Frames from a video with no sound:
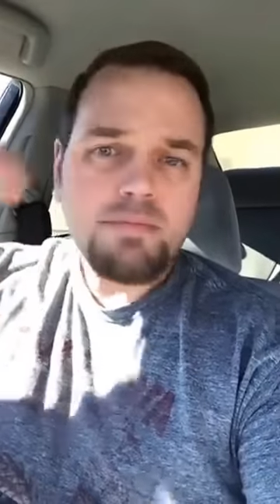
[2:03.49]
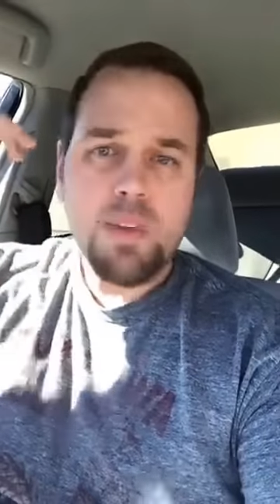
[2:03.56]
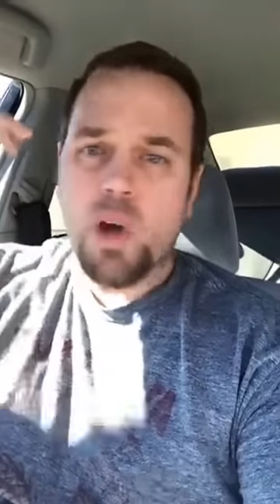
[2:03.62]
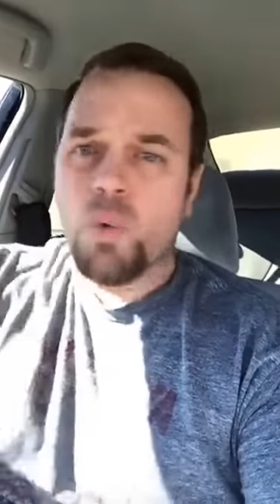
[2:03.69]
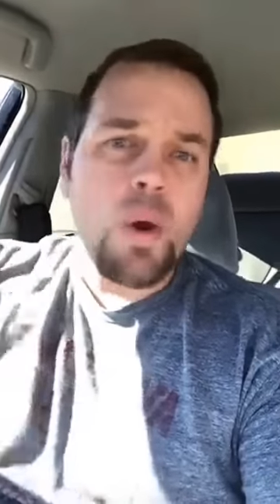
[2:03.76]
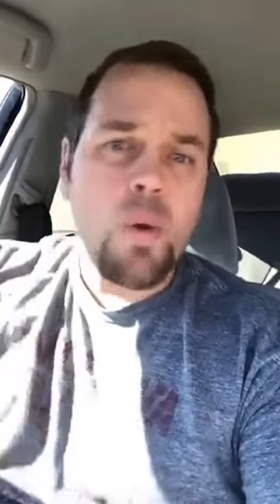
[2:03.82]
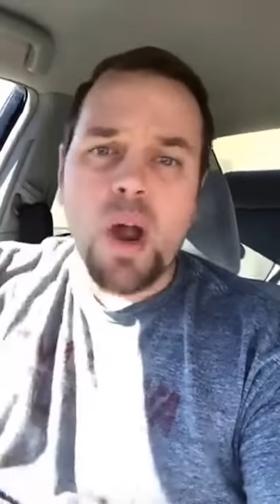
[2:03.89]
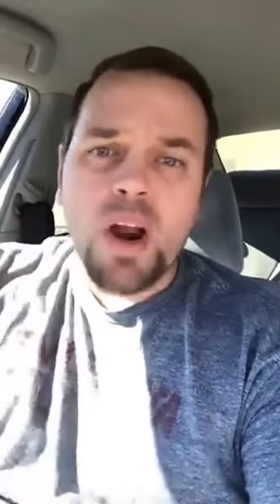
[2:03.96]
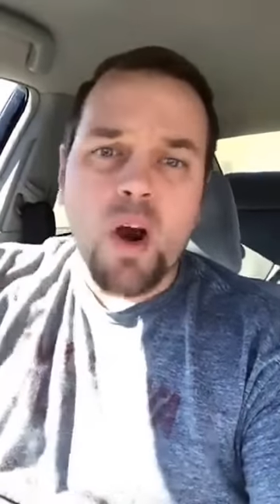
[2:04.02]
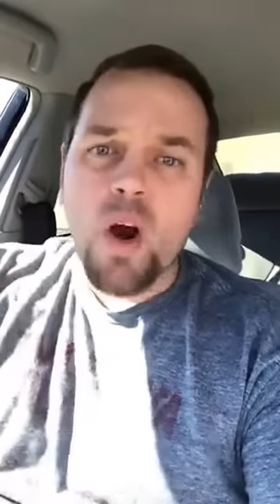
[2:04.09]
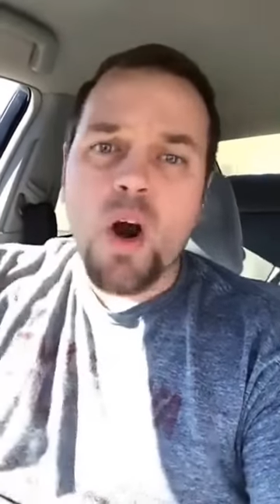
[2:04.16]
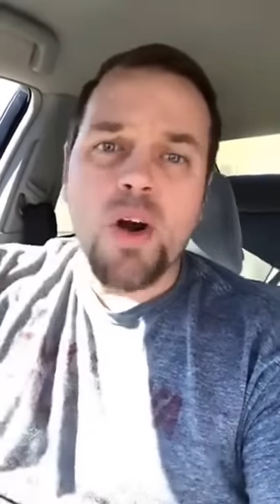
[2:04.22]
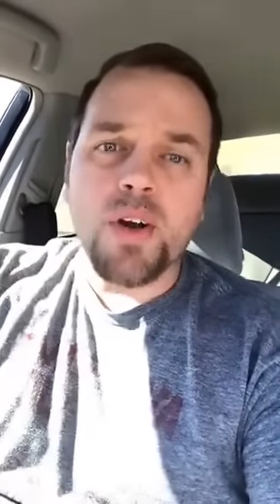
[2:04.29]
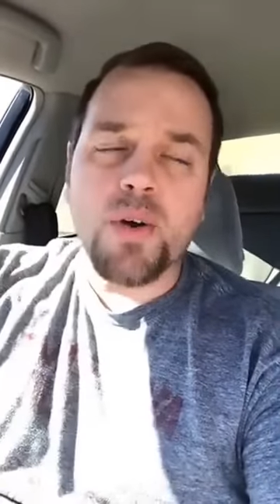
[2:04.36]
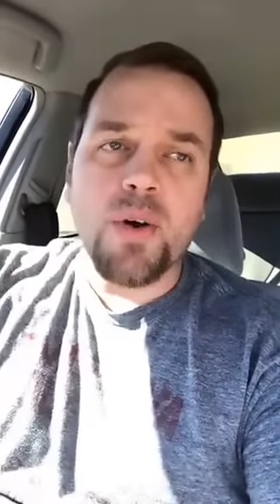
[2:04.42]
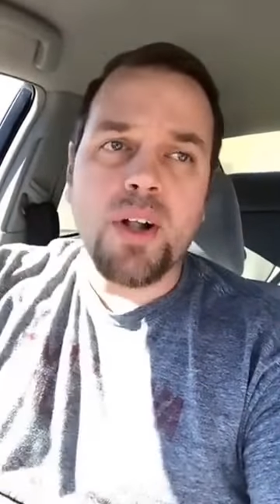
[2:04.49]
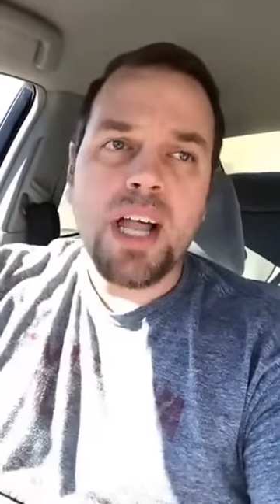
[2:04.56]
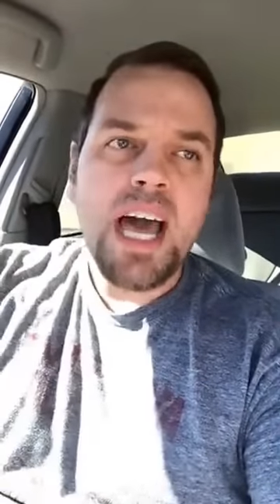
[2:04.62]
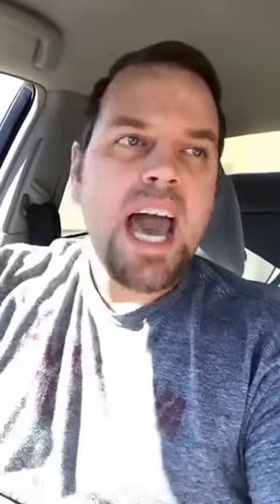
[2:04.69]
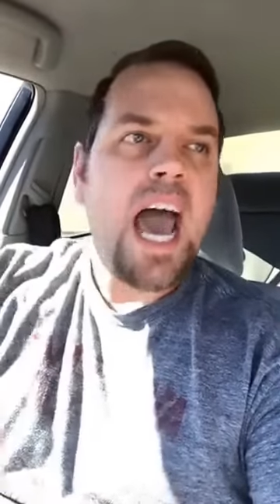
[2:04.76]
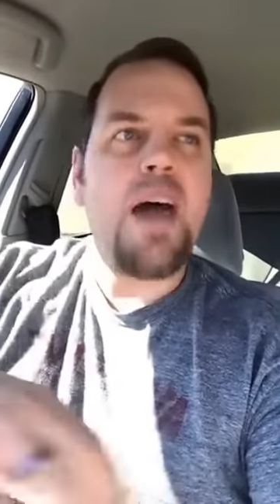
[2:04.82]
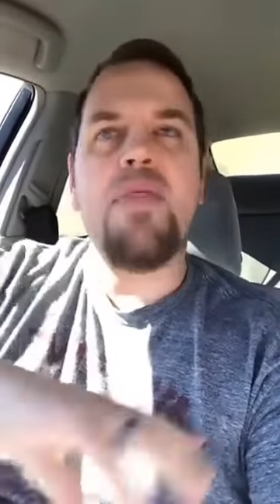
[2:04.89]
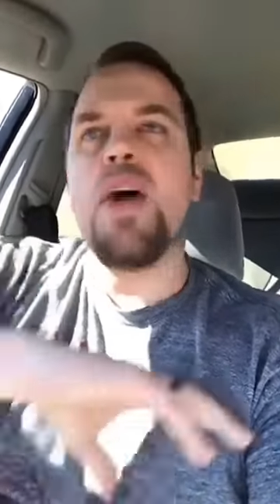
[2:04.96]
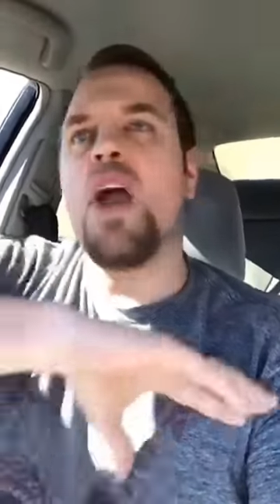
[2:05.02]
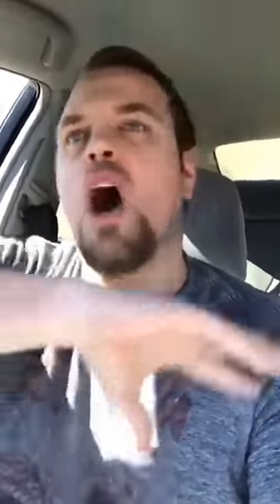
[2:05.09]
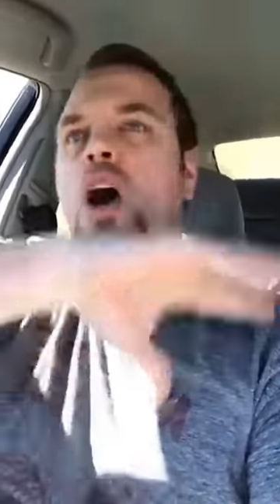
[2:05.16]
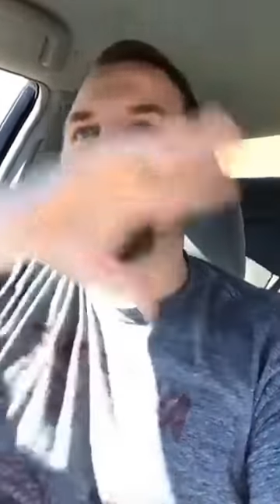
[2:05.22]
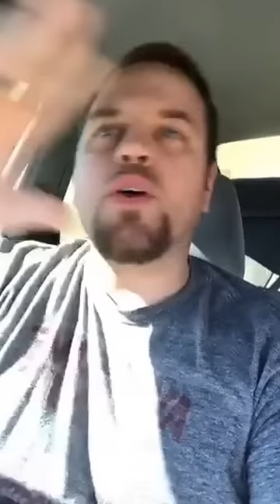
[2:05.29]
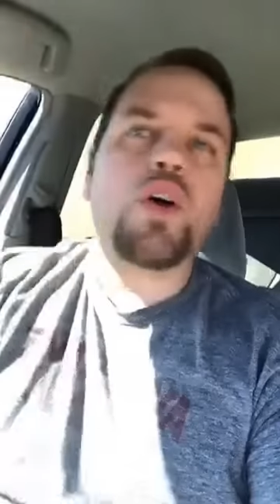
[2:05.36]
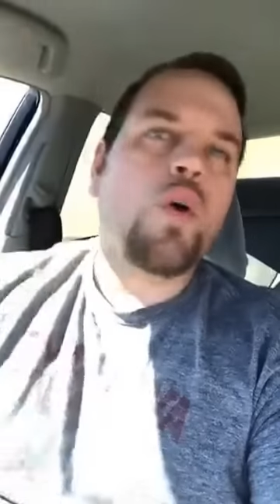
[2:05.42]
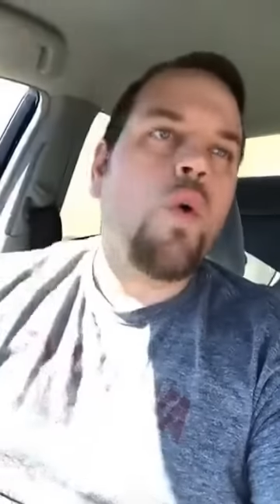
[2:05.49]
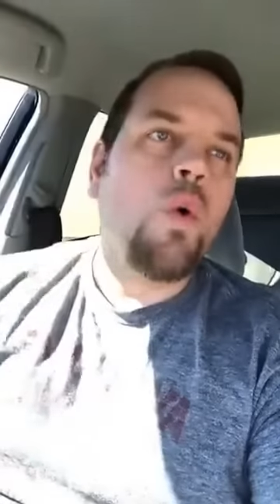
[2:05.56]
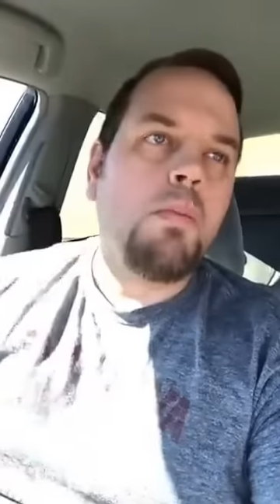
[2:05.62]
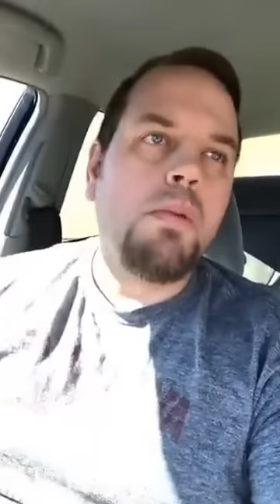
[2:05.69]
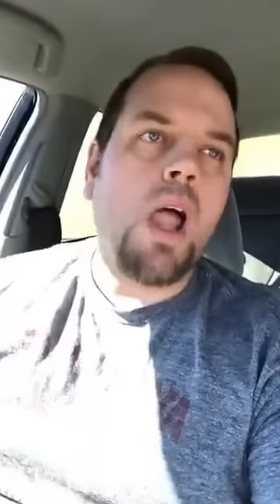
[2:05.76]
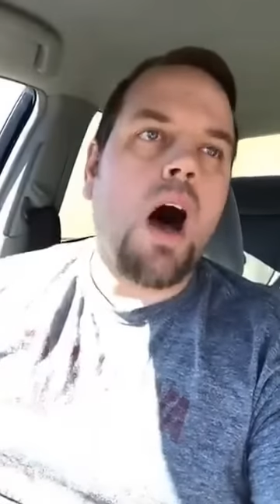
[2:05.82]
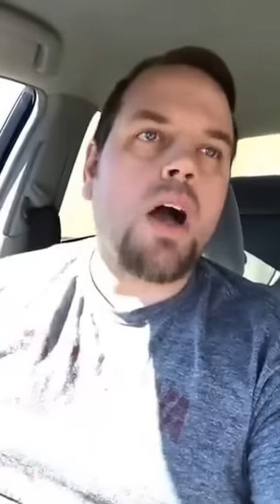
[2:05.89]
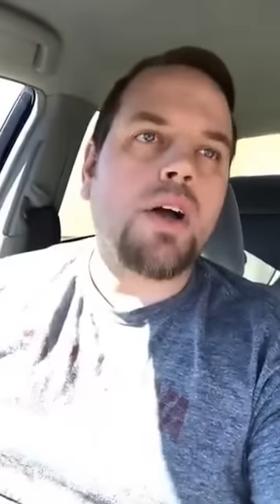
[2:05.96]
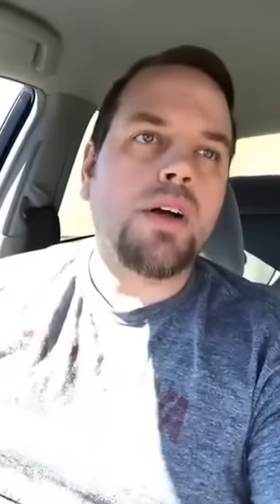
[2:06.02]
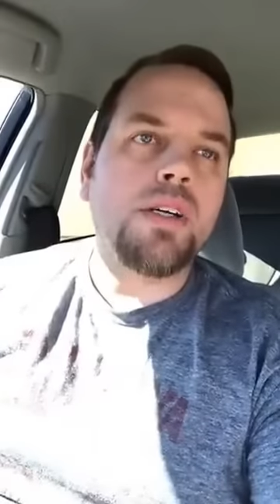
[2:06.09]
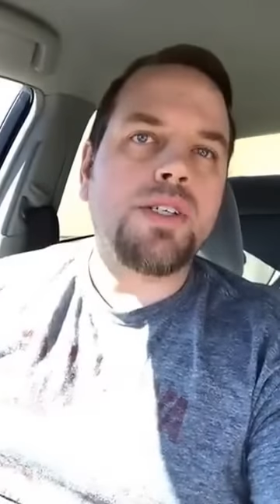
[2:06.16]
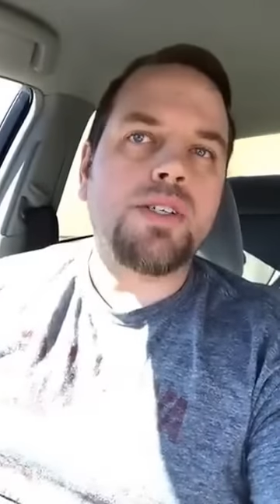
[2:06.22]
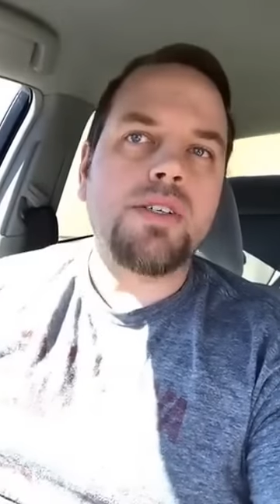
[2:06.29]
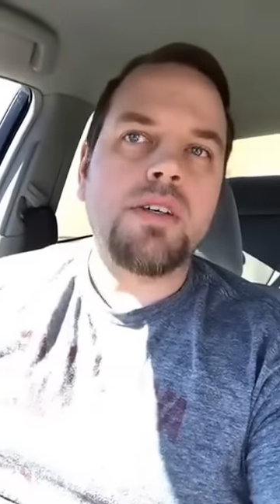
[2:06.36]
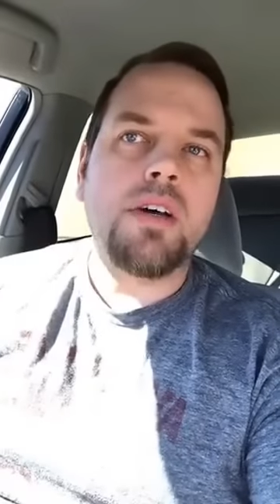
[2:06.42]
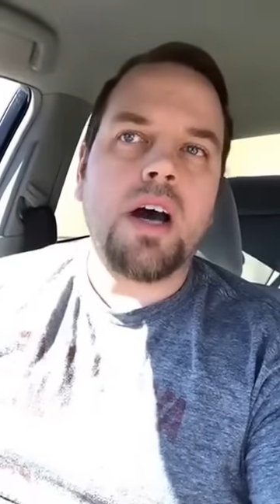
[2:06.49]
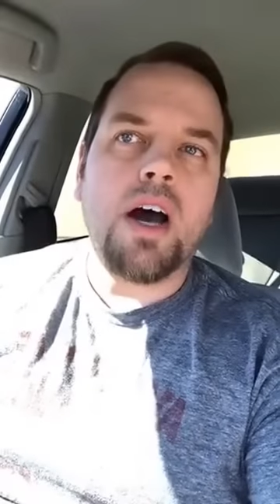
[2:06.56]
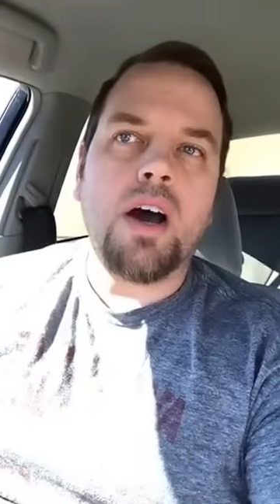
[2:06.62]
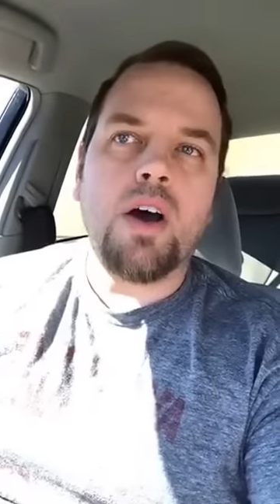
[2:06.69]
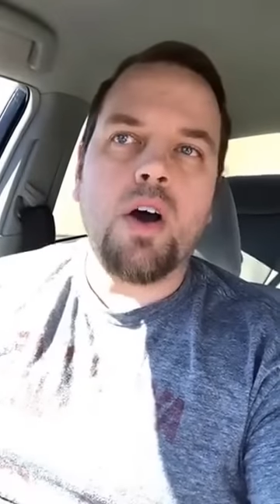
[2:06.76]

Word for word: We write our article, and then other cool bloggers uh,